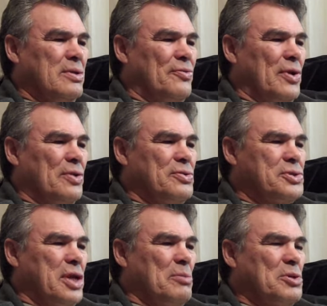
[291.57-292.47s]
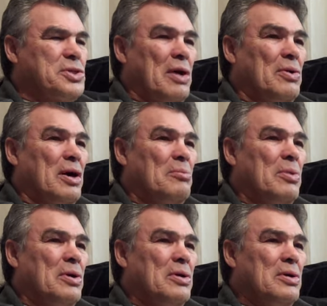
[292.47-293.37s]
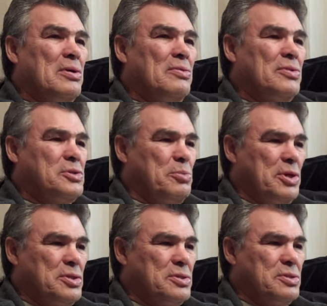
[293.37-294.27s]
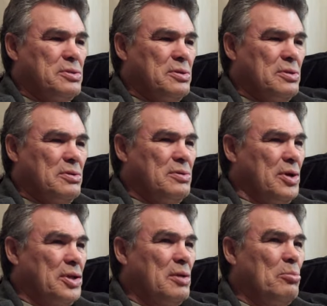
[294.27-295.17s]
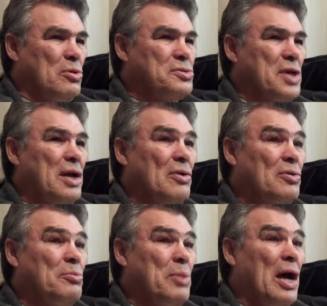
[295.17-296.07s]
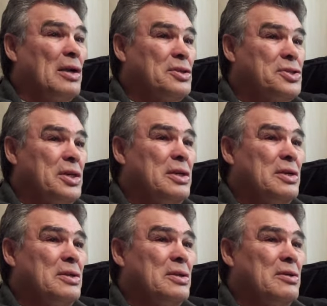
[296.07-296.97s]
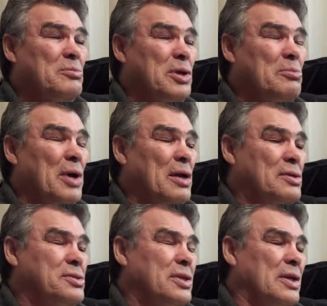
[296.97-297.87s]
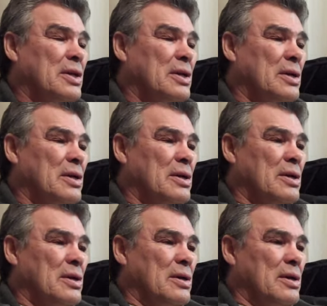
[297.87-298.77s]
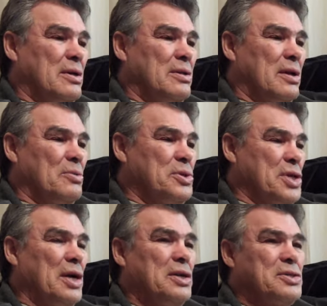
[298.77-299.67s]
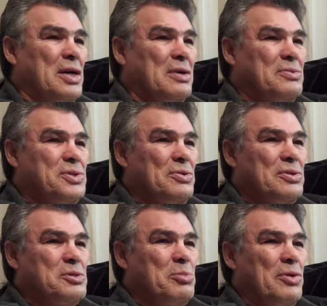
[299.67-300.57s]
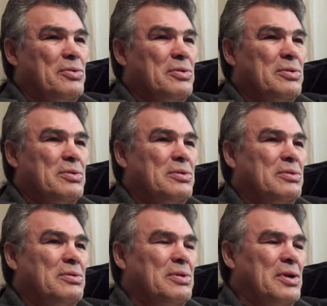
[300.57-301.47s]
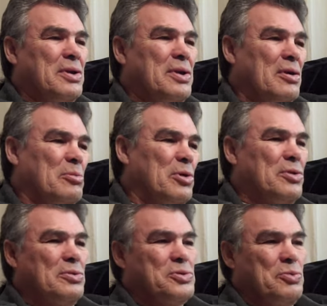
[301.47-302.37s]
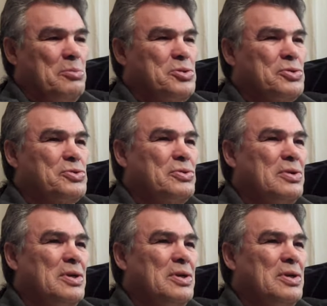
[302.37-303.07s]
the father's name was Tawaham, which means you hit the bullseye, or balance. Could mean balance. And Wisakitsak was the oldest brother, and the younger brother was Wim Suso.